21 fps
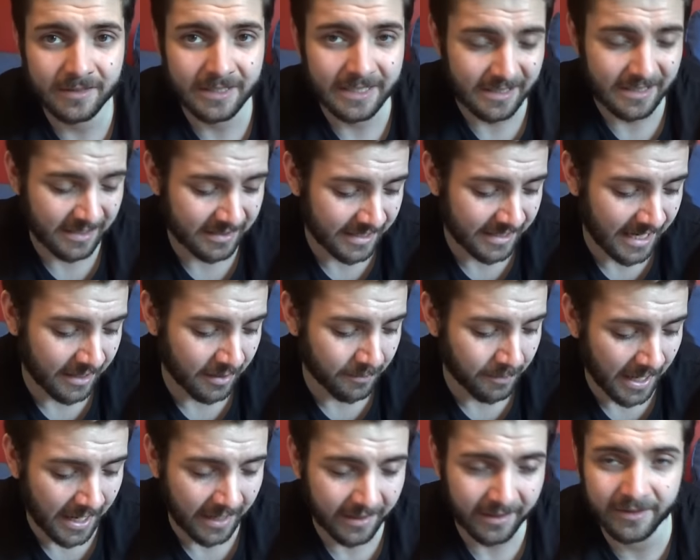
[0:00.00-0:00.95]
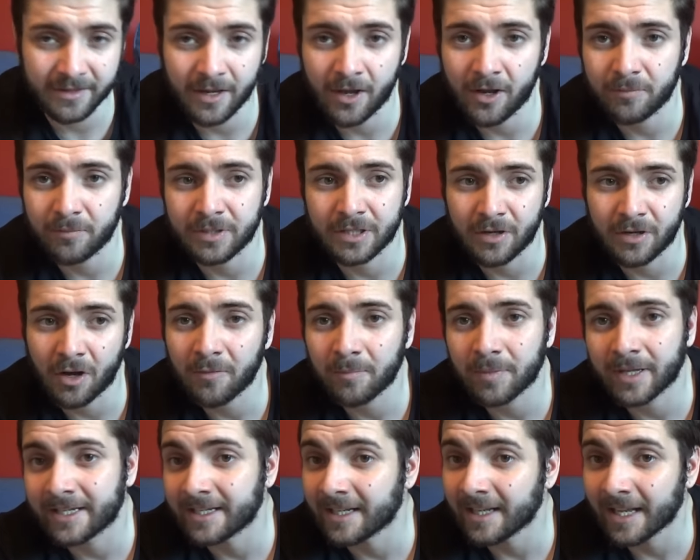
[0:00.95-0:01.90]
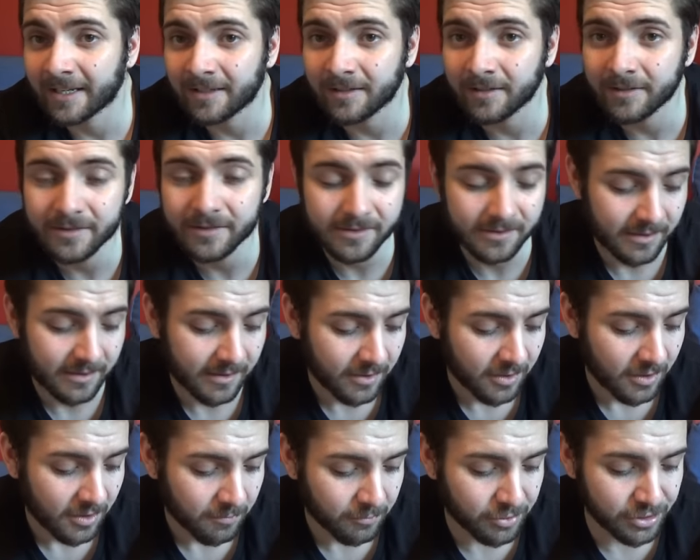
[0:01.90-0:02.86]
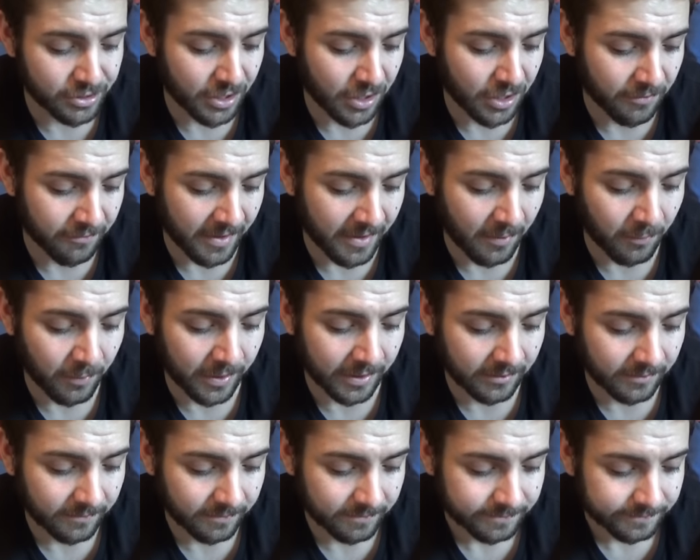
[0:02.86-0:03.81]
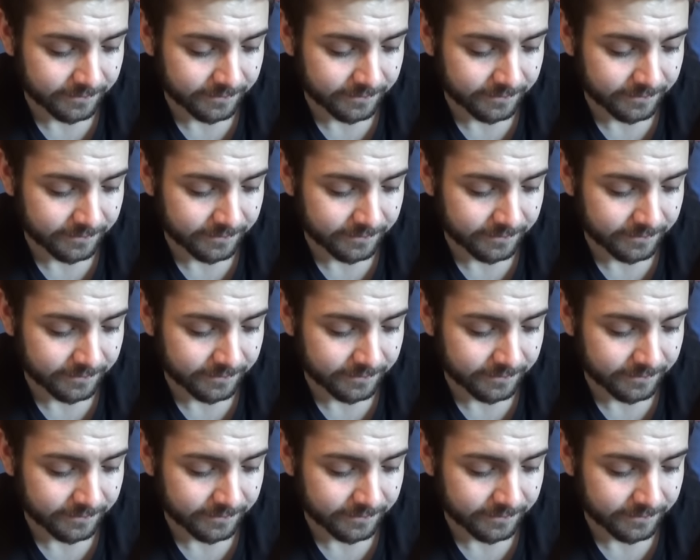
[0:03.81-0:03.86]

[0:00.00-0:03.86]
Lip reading: to stay at the back and hope you're not playing a Legolas. Preserve that will.